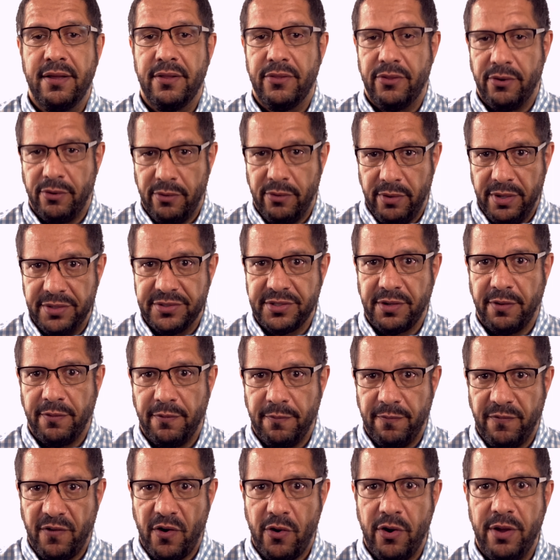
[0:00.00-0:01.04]
There is a
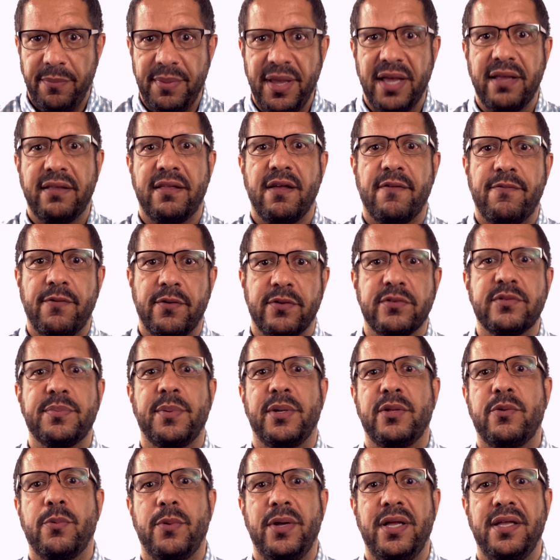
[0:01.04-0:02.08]
very big difference
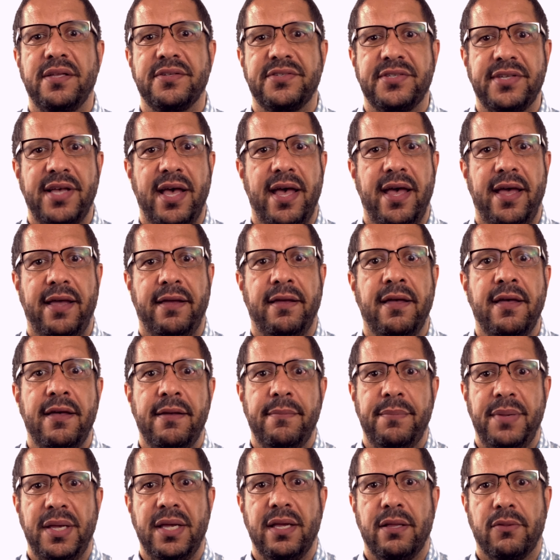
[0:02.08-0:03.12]
between, say,
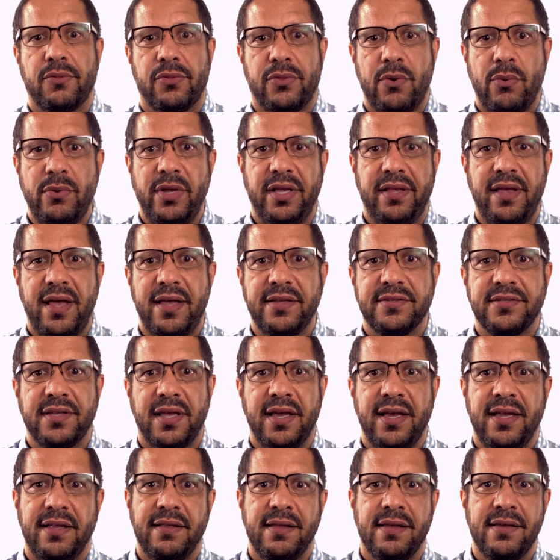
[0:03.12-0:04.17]
being 30 days
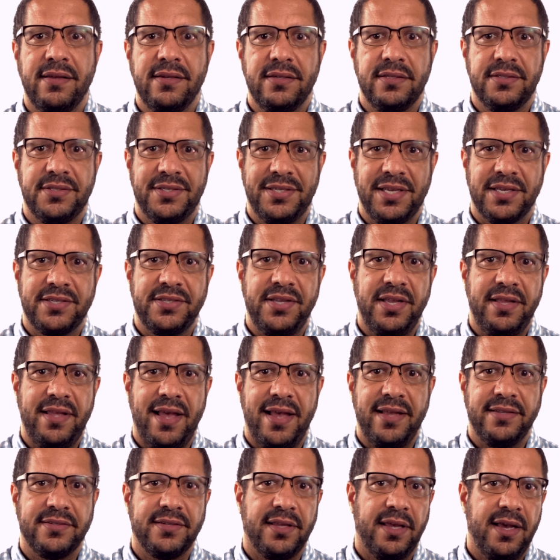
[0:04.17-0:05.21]
late, 60
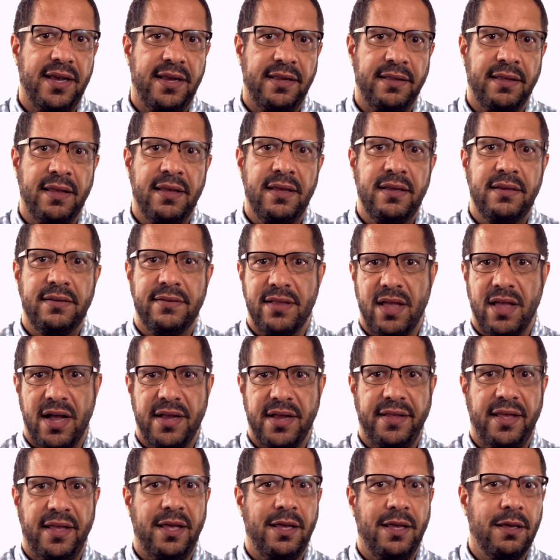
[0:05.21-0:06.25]
days late,
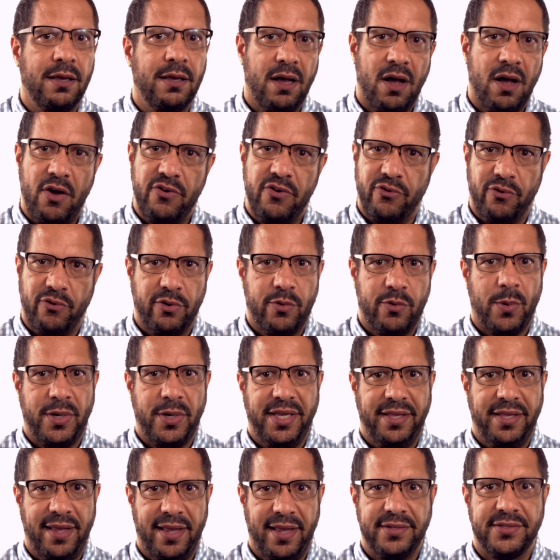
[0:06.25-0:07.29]
90, 120
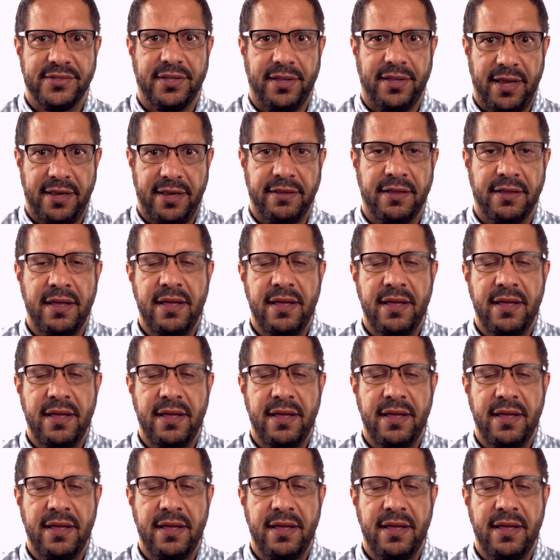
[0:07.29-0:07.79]
days late.